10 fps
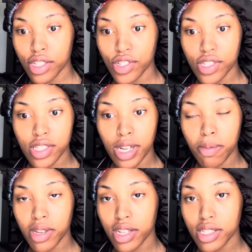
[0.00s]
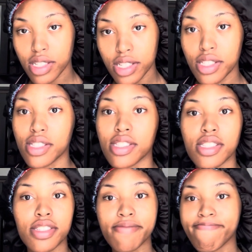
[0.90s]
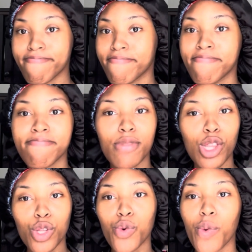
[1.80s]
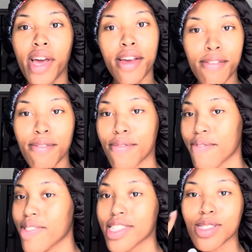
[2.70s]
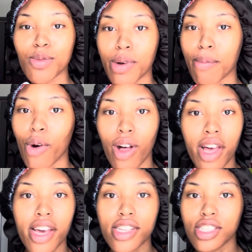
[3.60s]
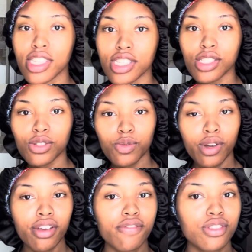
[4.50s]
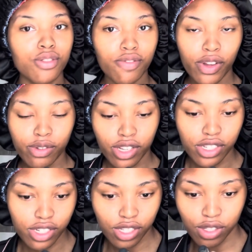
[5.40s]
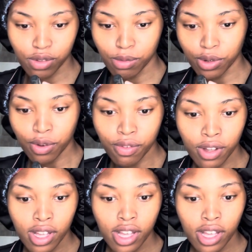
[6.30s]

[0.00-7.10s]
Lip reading: just stepping into this new wave, this what I'm calling it, into this new wave, this new foundation, this new move.